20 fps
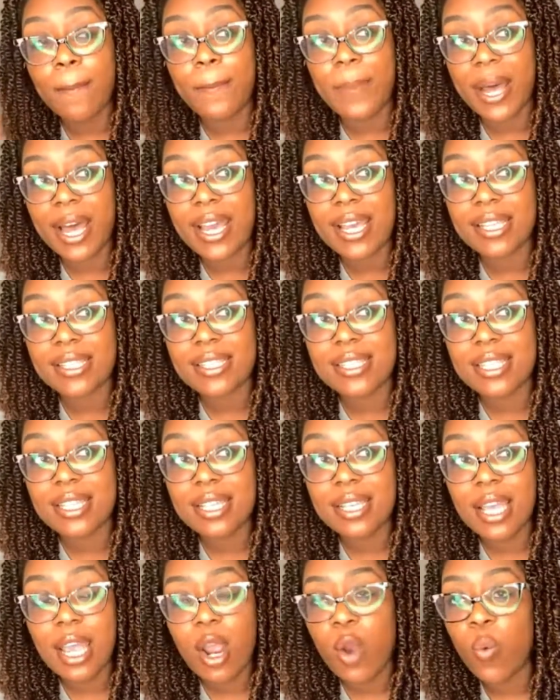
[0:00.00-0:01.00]
But
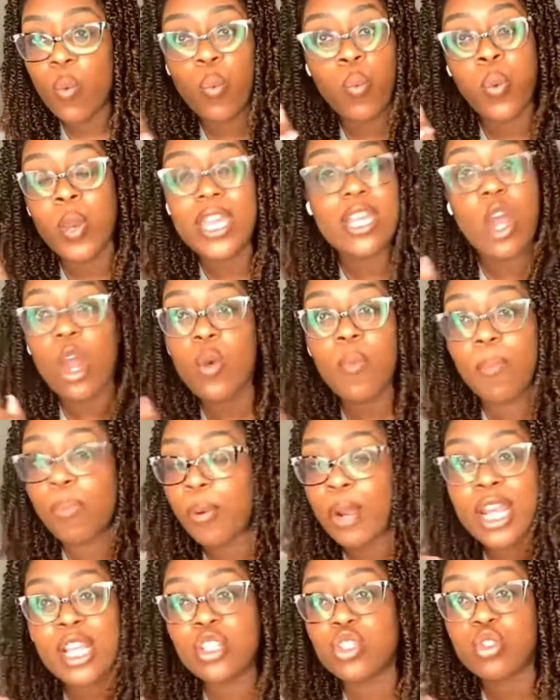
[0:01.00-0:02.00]
we don't
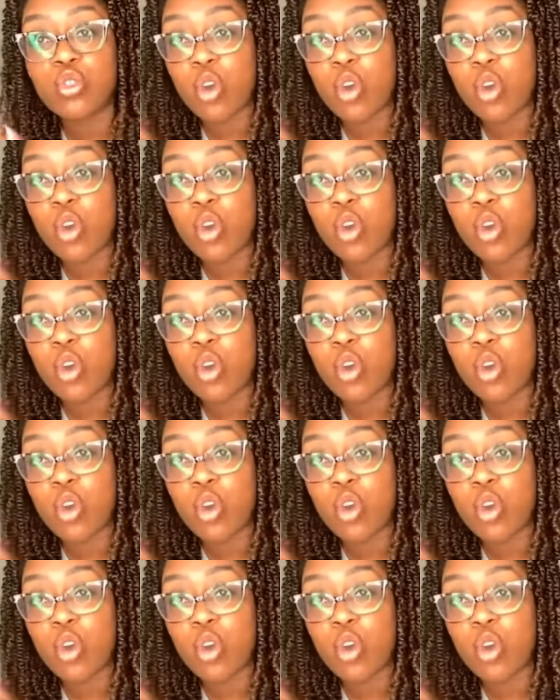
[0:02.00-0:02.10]
bring